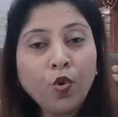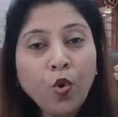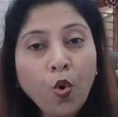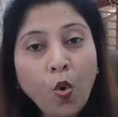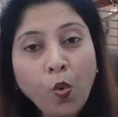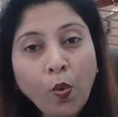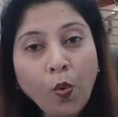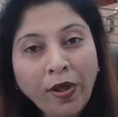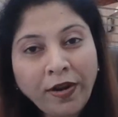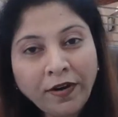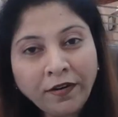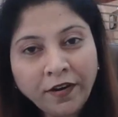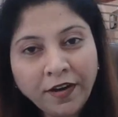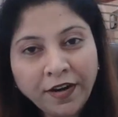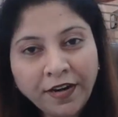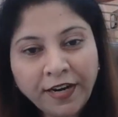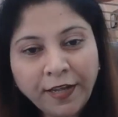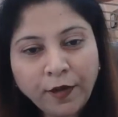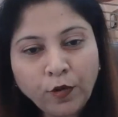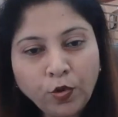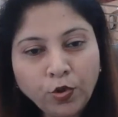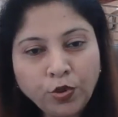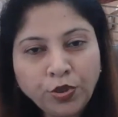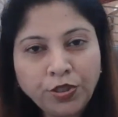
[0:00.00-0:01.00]
co-worker
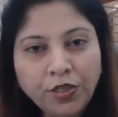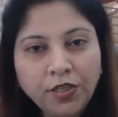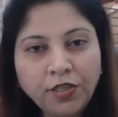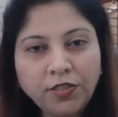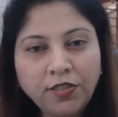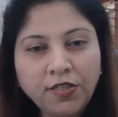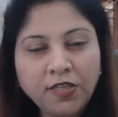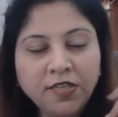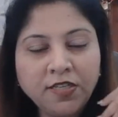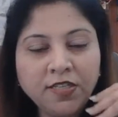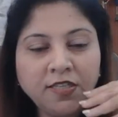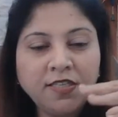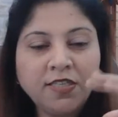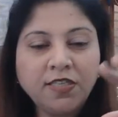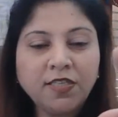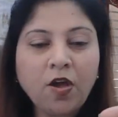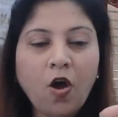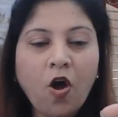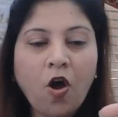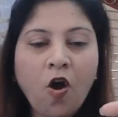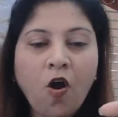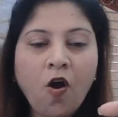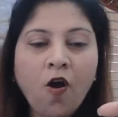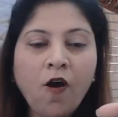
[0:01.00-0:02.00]
negotiations,
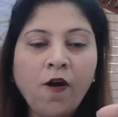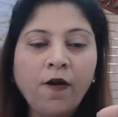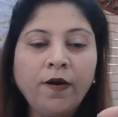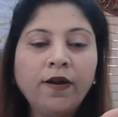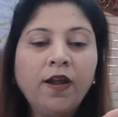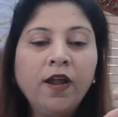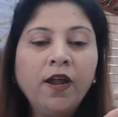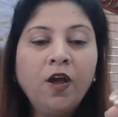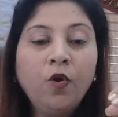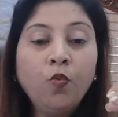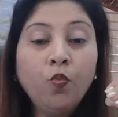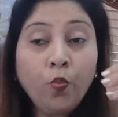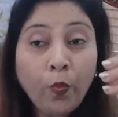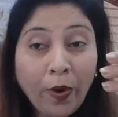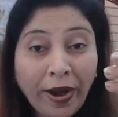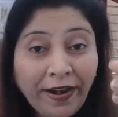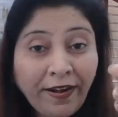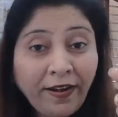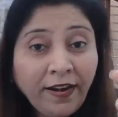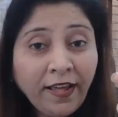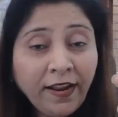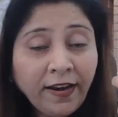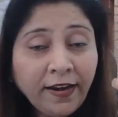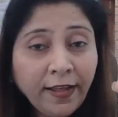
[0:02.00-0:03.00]
or
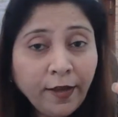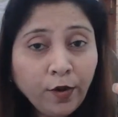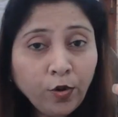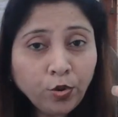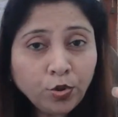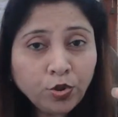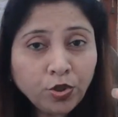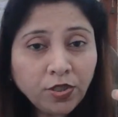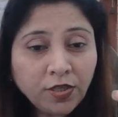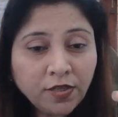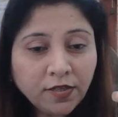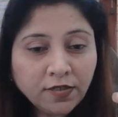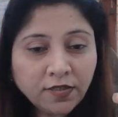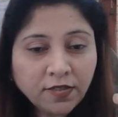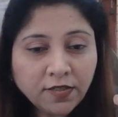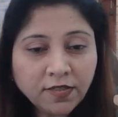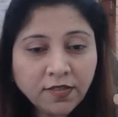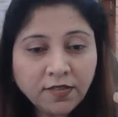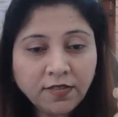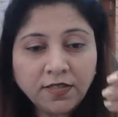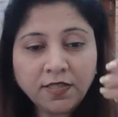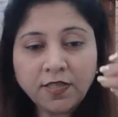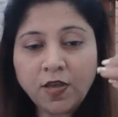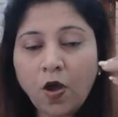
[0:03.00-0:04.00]
vendor
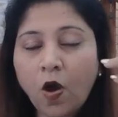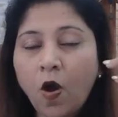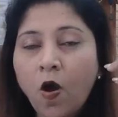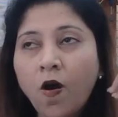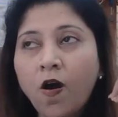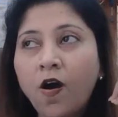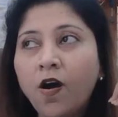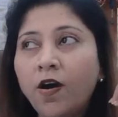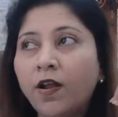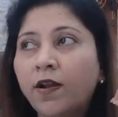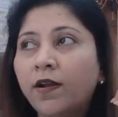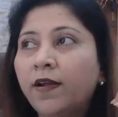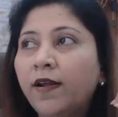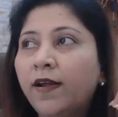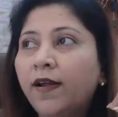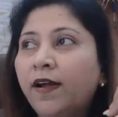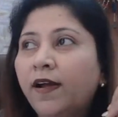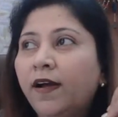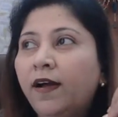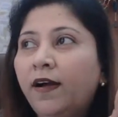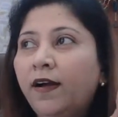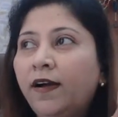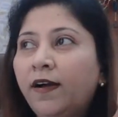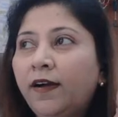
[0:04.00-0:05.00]
negotiations, or
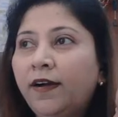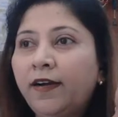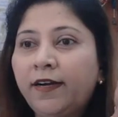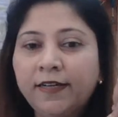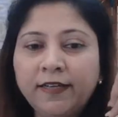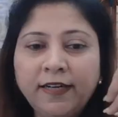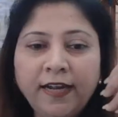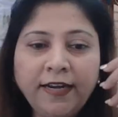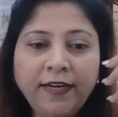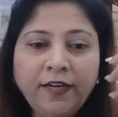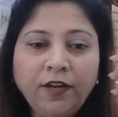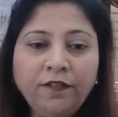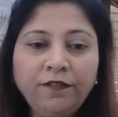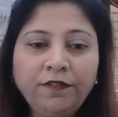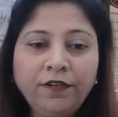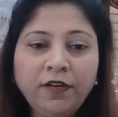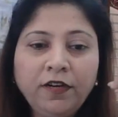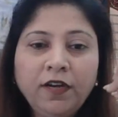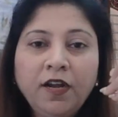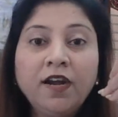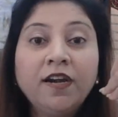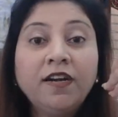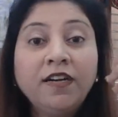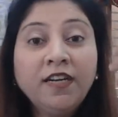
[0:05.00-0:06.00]
kind of
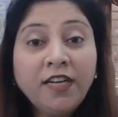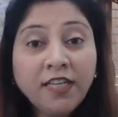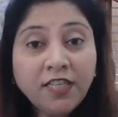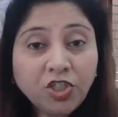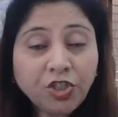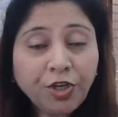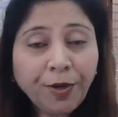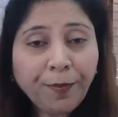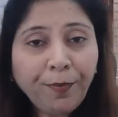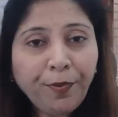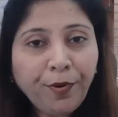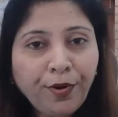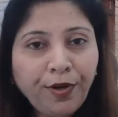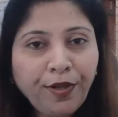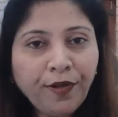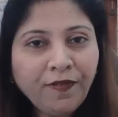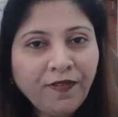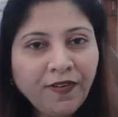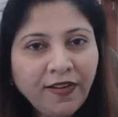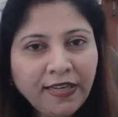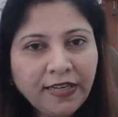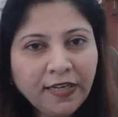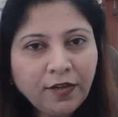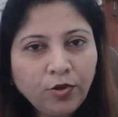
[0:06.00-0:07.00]
a distributive
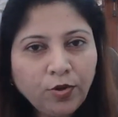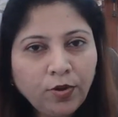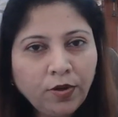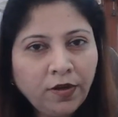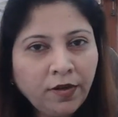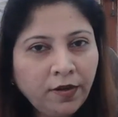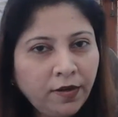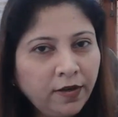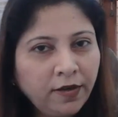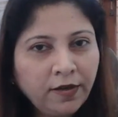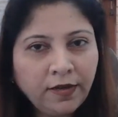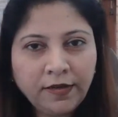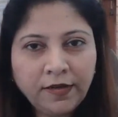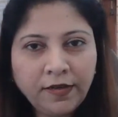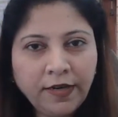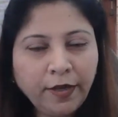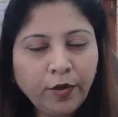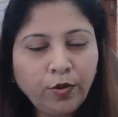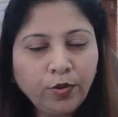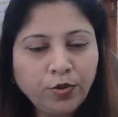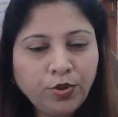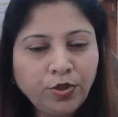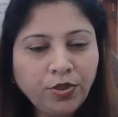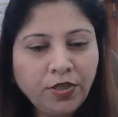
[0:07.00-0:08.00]

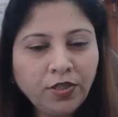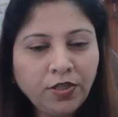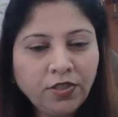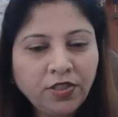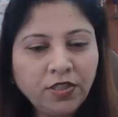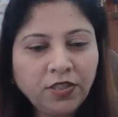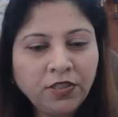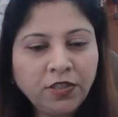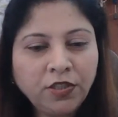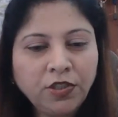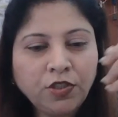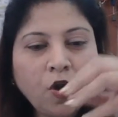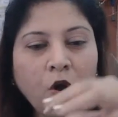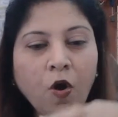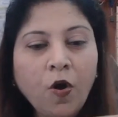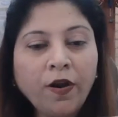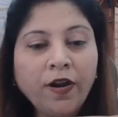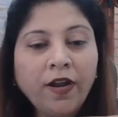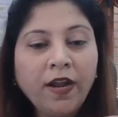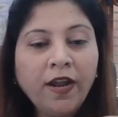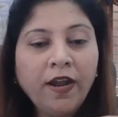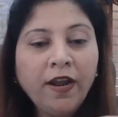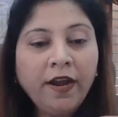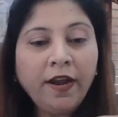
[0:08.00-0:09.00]
negotiations,
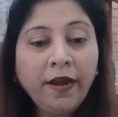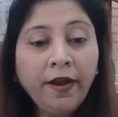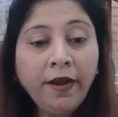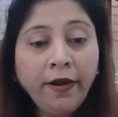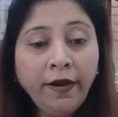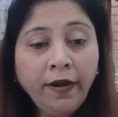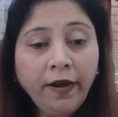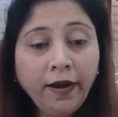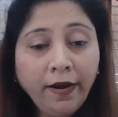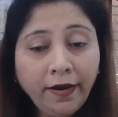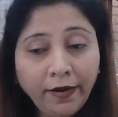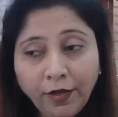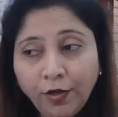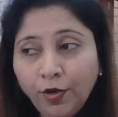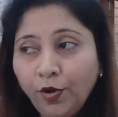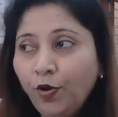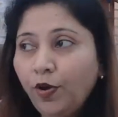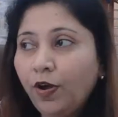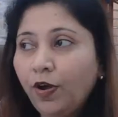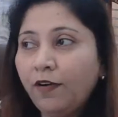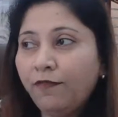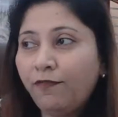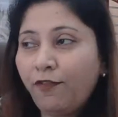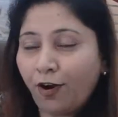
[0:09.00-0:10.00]
or
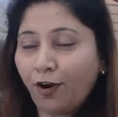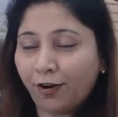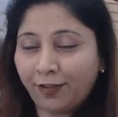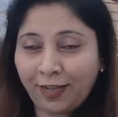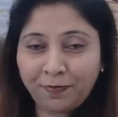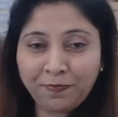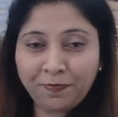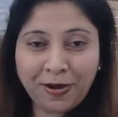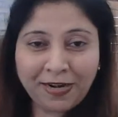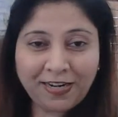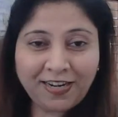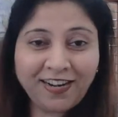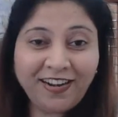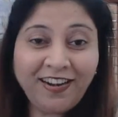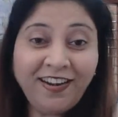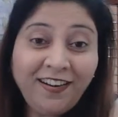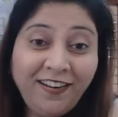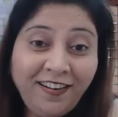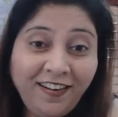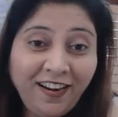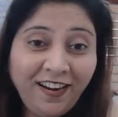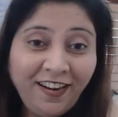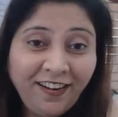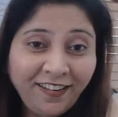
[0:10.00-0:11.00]
for that matter,
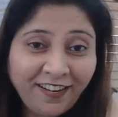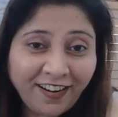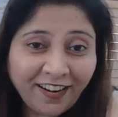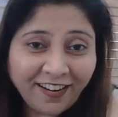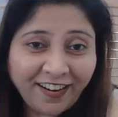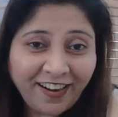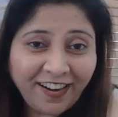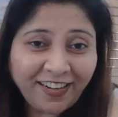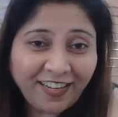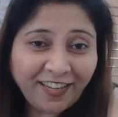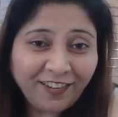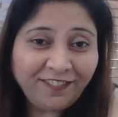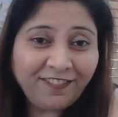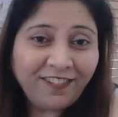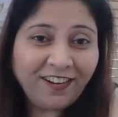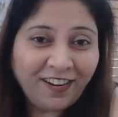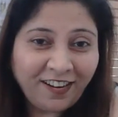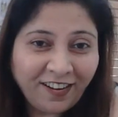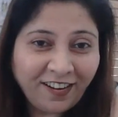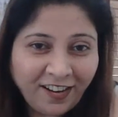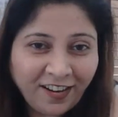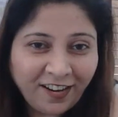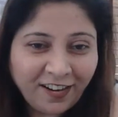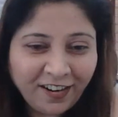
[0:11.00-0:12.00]
interrogative
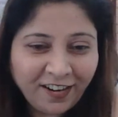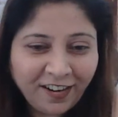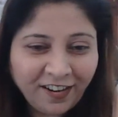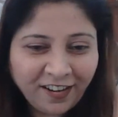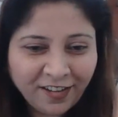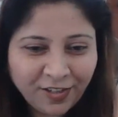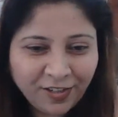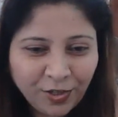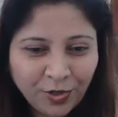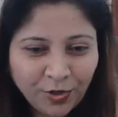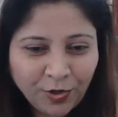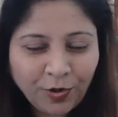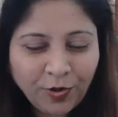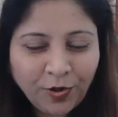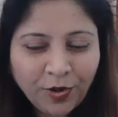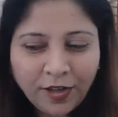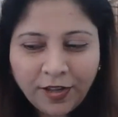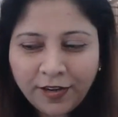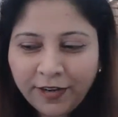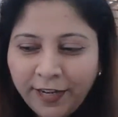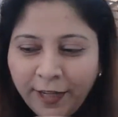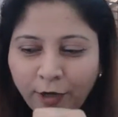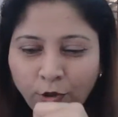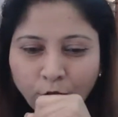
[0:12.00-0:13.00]

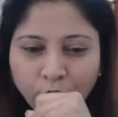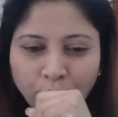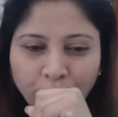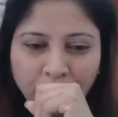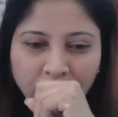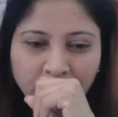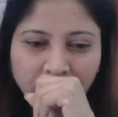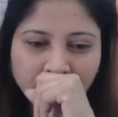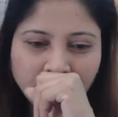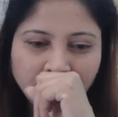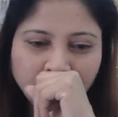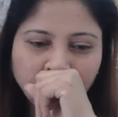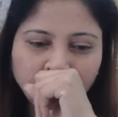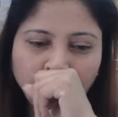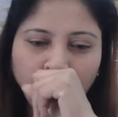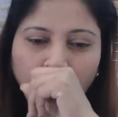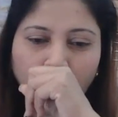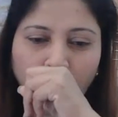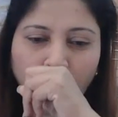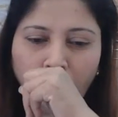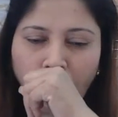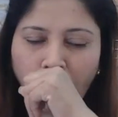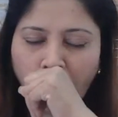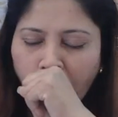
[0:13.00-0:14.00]
negotiations. So